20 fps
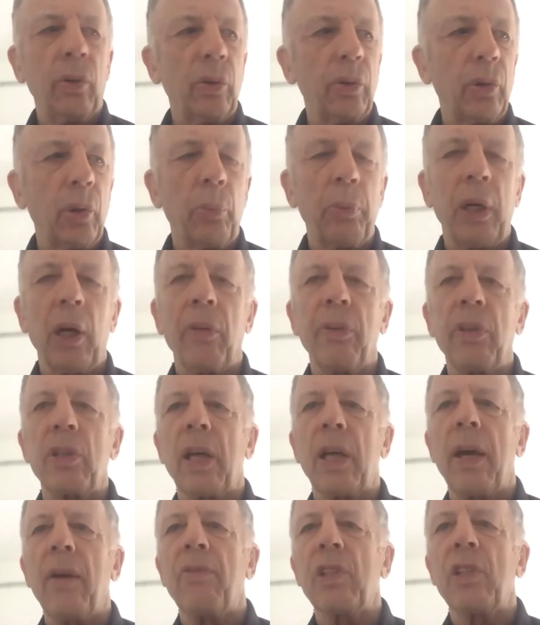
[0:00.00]
to be on the
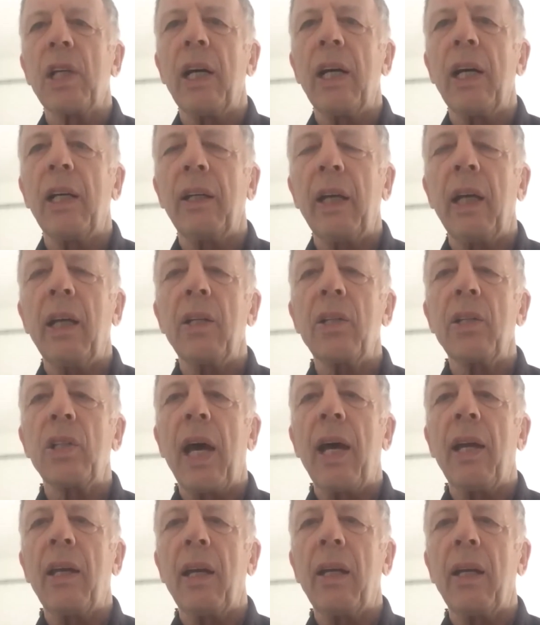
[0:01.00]
safe side, it is
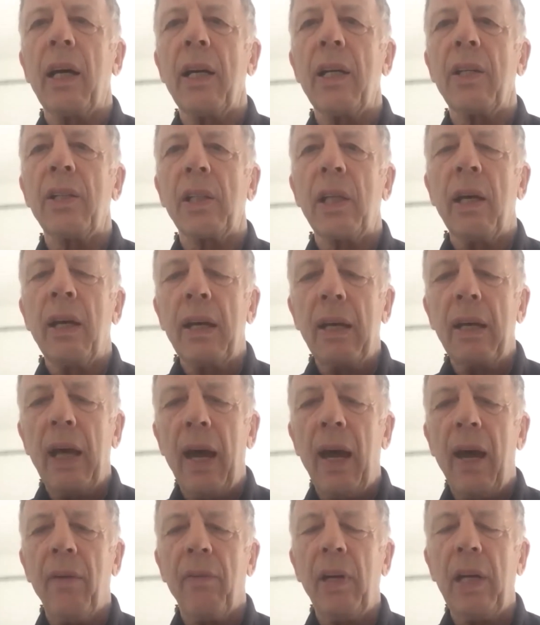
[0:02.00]
analyzed.
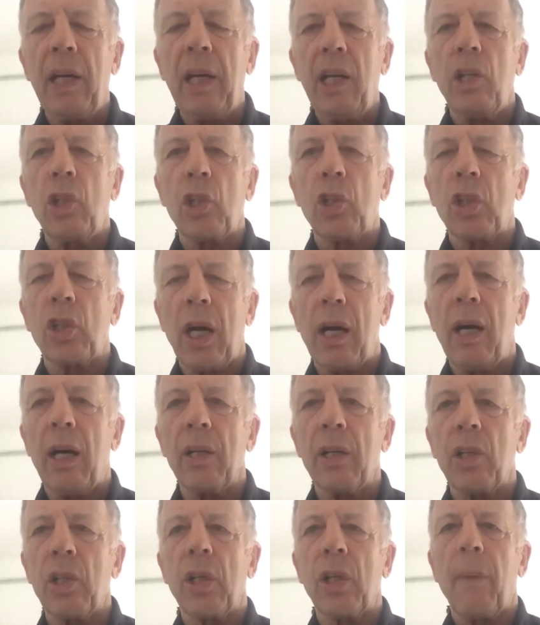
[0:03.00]
Each
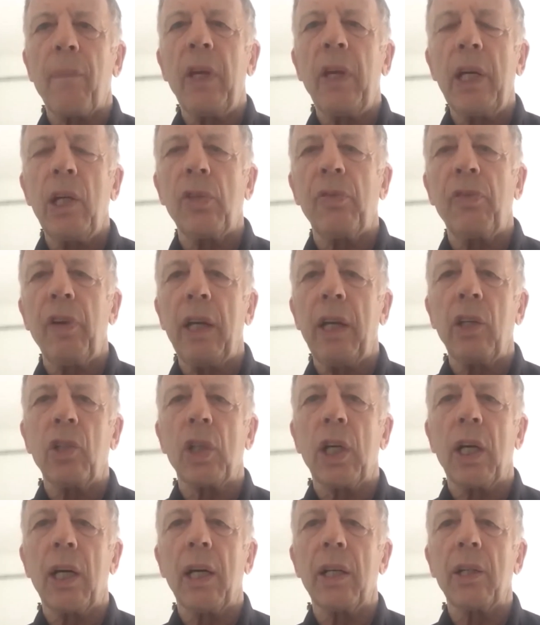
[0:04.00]
charge, each filling
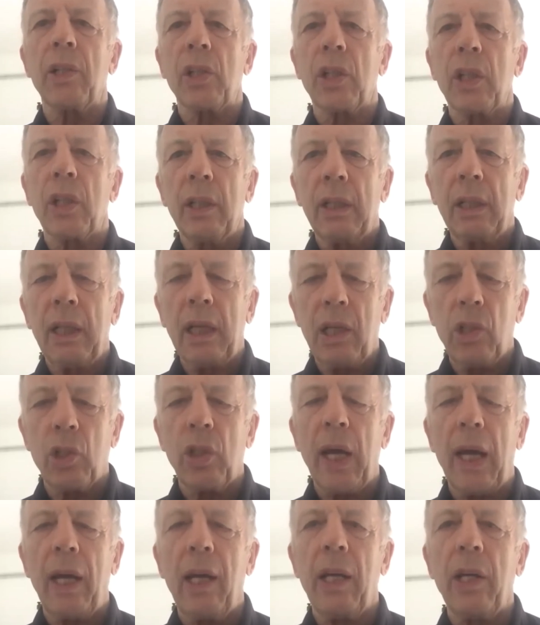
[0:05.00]
charge, each
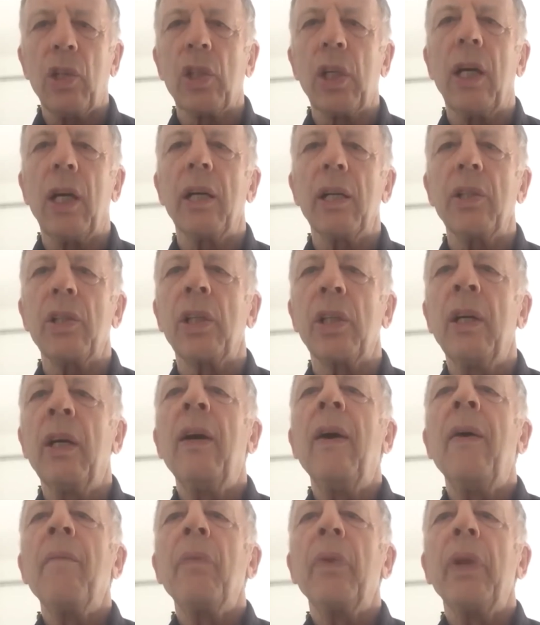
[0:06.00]
daily charge
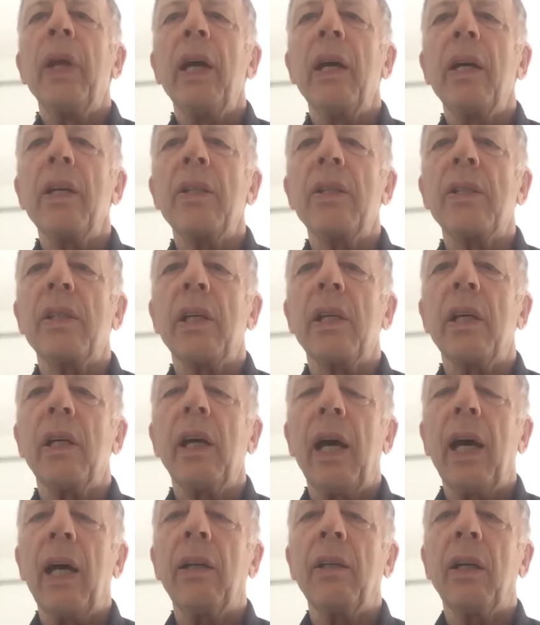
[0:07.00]
is
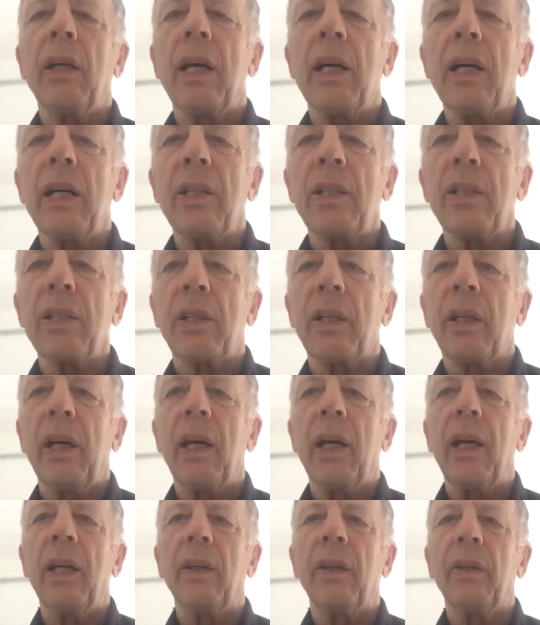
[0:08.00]
analyzed
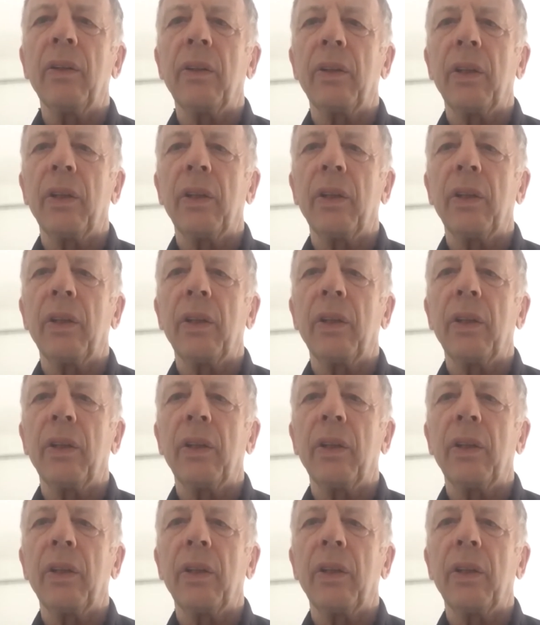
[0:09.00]
and